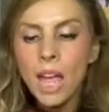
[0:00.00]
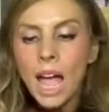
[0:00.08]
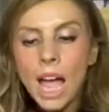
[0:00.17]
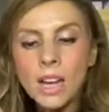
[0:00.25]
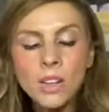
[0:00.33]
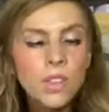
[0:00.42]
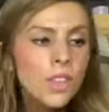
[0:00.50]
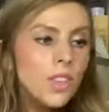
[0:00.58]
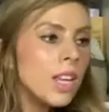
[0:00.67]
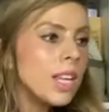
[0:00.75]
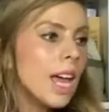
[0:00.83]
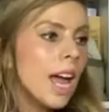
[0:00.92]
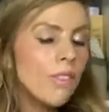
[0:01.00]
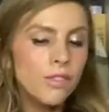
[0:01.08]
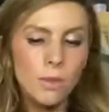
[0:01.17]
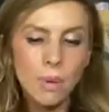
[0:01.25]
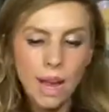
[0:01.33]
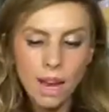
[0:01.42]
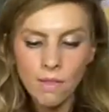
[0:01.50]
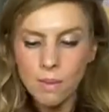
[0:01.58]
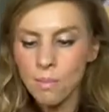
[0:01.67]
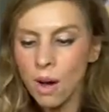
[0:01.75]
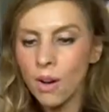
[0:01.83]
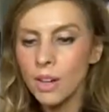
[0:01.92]
Another thing you have to bear in
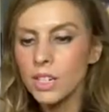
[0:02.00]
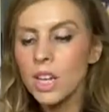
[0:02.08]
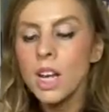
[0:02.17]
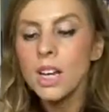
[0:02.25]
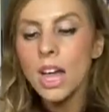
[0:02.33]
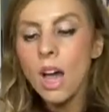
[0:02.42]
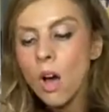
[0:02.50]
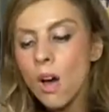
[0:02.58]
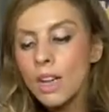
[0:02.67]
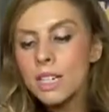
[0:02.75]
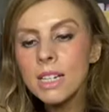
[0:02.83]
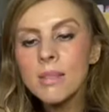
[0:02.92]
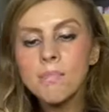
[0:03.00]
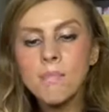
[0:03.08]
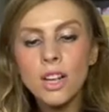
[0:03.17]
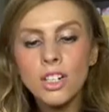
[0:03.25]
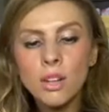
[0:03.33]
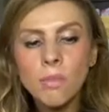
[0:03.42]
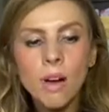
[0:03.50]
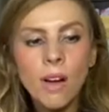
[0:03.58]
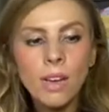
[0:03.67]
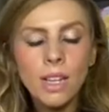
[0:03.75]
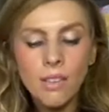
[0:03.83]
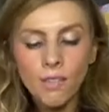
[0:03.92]
mind, now I didn't measure
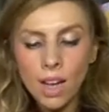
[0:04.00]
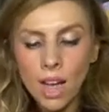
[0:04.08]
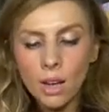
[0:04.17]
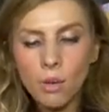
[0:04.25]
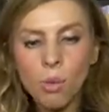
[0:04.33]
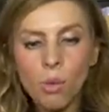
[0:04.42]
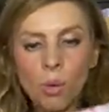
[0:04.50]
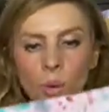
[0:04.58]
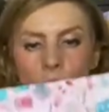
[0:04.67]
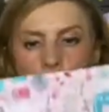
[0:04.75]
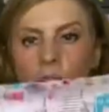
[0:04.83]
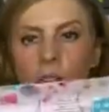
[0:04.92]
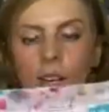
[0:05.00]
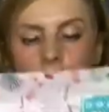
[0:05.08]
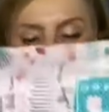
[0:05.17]
my fat quarter,